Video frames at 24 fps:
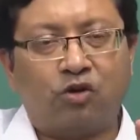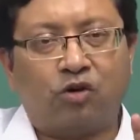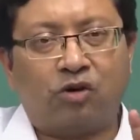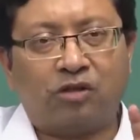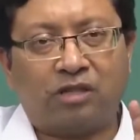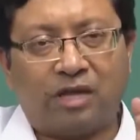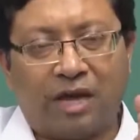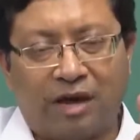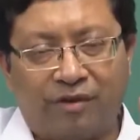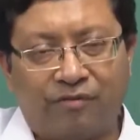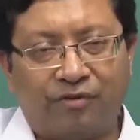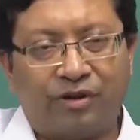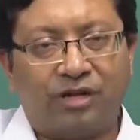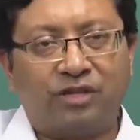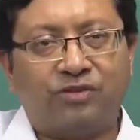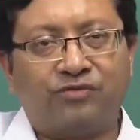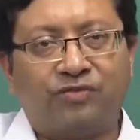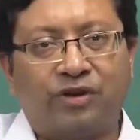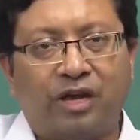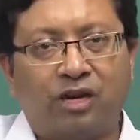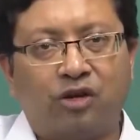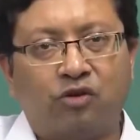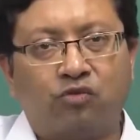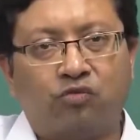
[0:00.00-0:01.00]
or the average
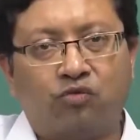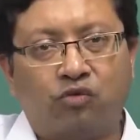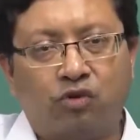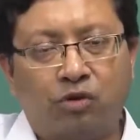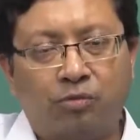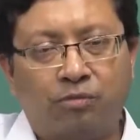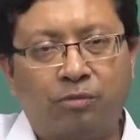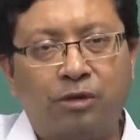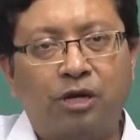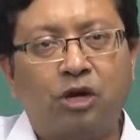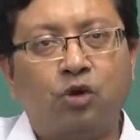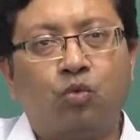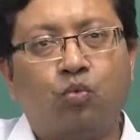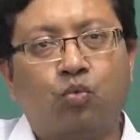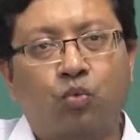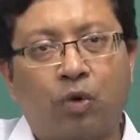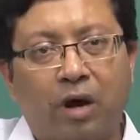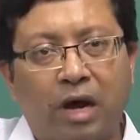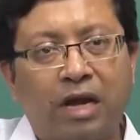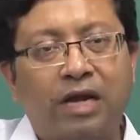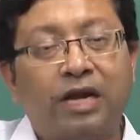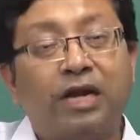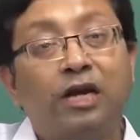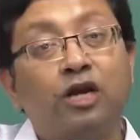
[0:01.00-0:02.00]
value would be
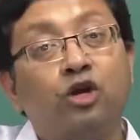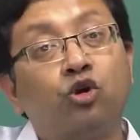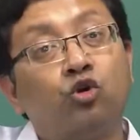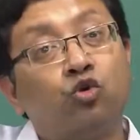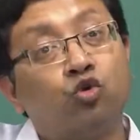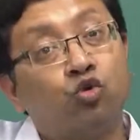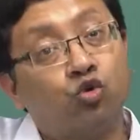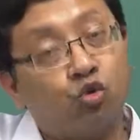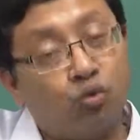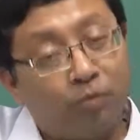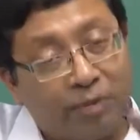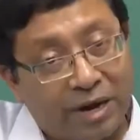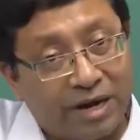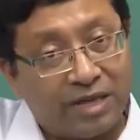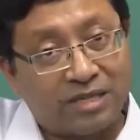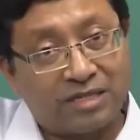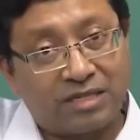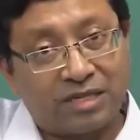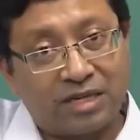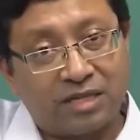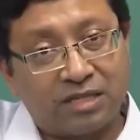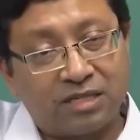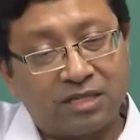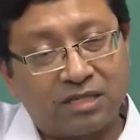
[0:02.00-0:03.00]
1 into 2 by
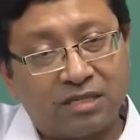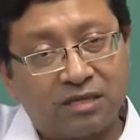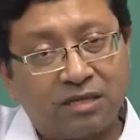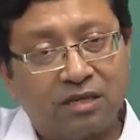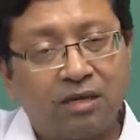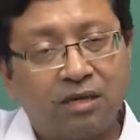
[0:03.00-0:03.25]
6